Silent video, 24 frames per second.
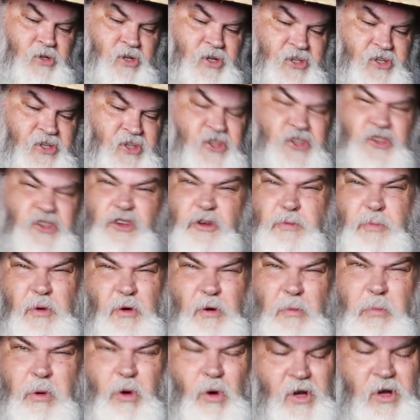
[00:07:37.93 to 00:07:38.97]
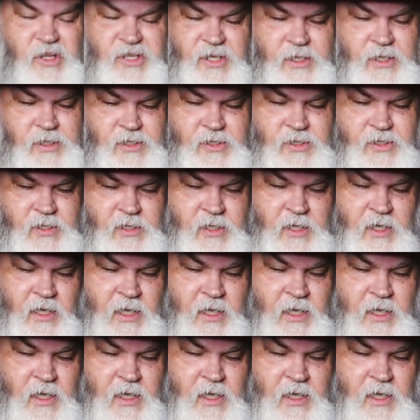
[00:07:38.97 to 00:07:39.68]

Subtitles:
is super important.